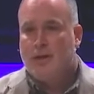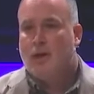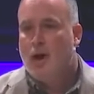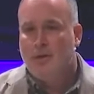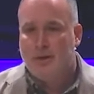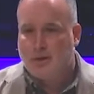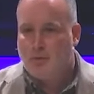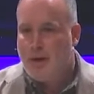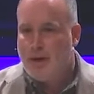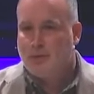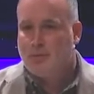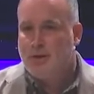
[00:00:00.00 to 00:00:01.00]
In all these
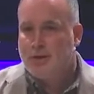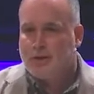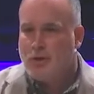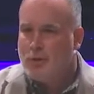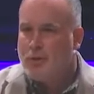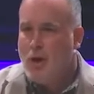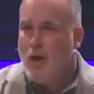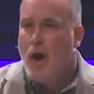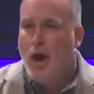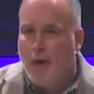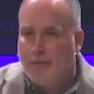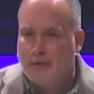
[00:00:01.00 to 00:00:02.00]
ways, we just don't
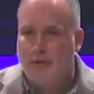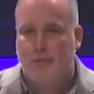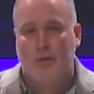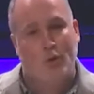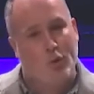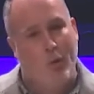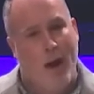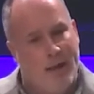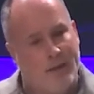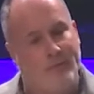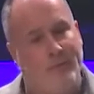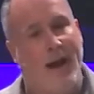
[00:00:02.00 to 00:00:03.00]
often feel
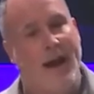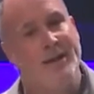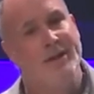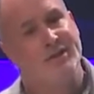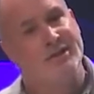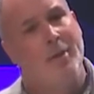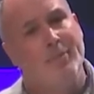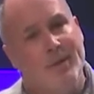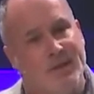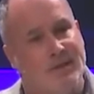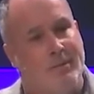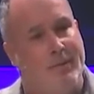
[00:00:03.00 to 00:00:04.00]
qualified to step
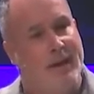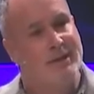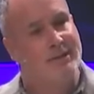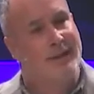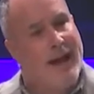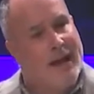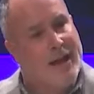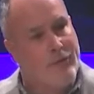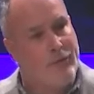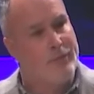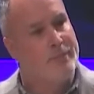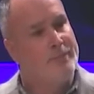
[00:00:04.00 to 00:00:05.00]
into somebody's
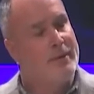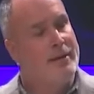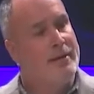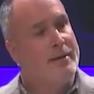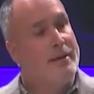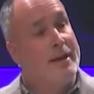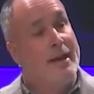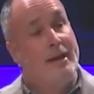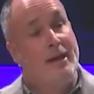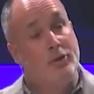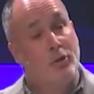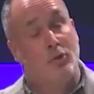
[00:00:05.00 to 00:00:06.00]
life
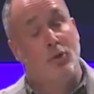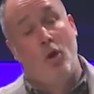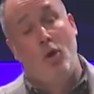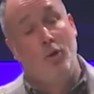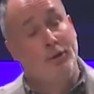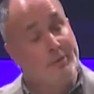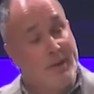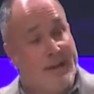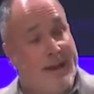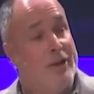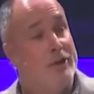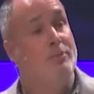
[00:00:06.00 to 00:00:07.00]
and either hold them
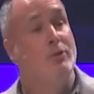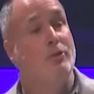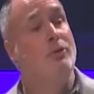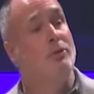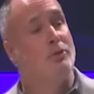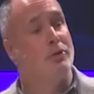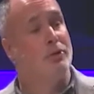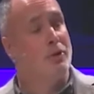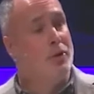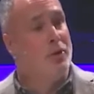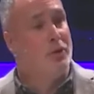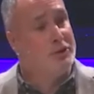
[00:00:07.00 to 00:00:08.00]
accountable or
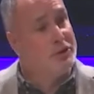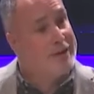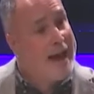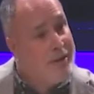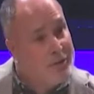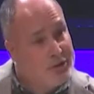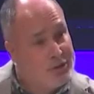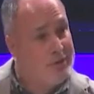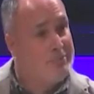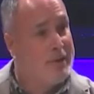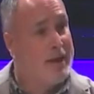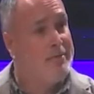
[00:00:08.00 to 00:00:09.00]
to challenge
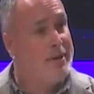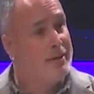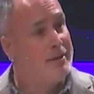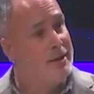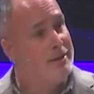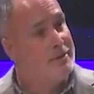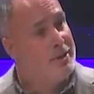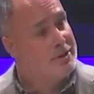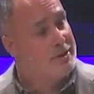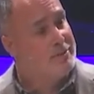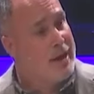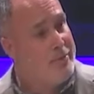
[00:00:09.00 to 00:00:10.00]
them maybe in
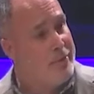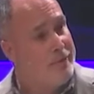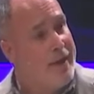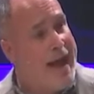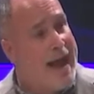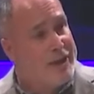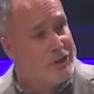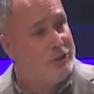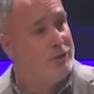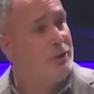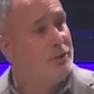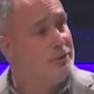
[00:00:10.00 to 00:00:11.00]
some type of
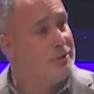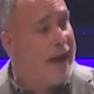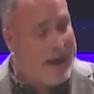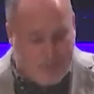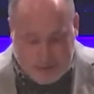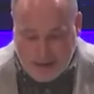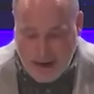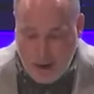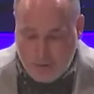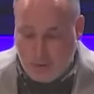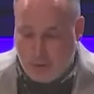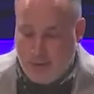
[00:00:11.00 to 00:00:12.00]
action or
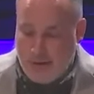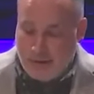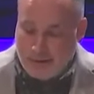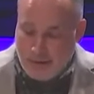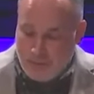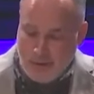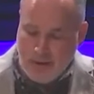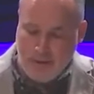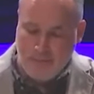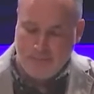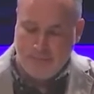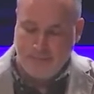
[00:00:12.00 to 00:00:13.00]
lifestyle they're living.